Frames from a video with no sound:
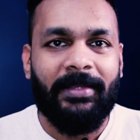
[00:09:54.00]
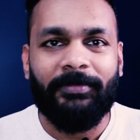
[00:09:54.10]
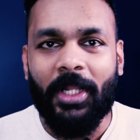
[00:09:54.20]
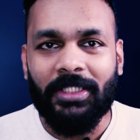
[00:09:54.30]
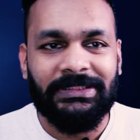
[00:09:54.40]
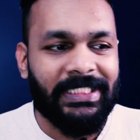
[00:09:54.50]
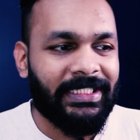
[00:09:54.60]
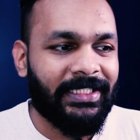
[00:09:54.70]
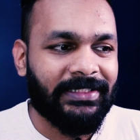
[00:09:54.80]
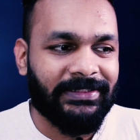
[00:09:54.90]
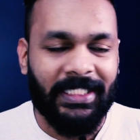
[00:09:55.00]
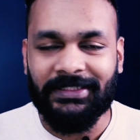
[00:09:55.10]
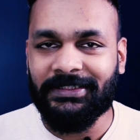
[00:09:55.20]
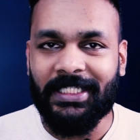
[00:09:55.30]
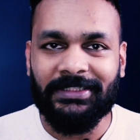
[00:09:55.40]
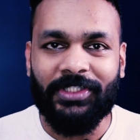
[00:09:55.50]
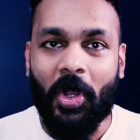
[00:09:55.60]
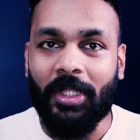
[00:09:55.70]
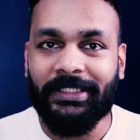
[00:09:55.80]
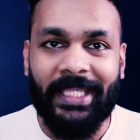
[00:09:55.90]
See, I'm not saying that science has
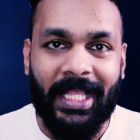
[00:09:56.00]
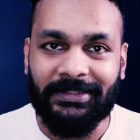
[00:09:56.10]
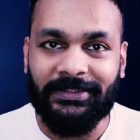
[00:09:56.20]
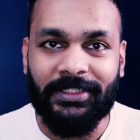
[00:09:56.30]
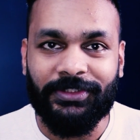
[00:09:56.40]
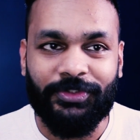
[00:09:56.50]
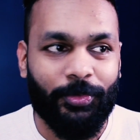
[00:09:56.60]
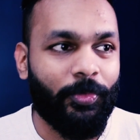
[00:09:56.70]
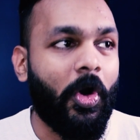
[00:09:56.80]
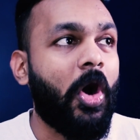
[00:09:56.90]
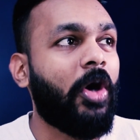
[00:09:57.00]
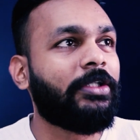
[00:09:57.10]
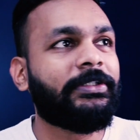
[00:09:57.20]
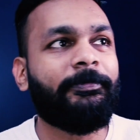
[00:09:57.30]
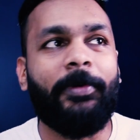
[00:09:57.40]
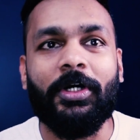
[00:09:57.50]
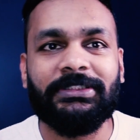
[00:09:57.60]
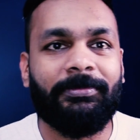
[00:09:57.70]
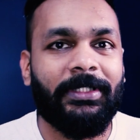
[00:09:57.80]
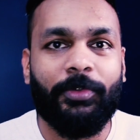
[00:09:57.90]
all the answers to all the
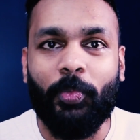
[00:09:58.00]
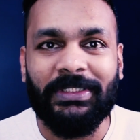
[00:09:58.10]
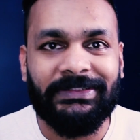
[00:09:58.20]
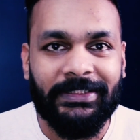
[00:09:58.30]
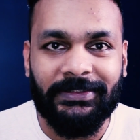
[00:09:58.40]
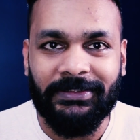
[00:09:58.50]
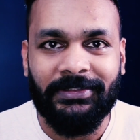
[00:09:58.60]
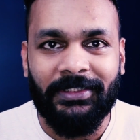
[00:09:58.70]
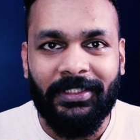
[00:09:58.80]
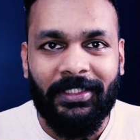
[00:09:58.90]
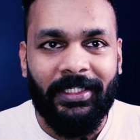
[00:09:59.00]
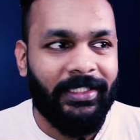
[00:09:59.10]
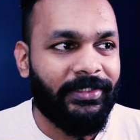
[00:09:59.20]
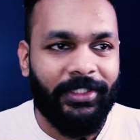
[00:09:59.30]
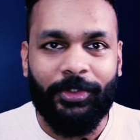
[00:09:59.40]
possible questions in the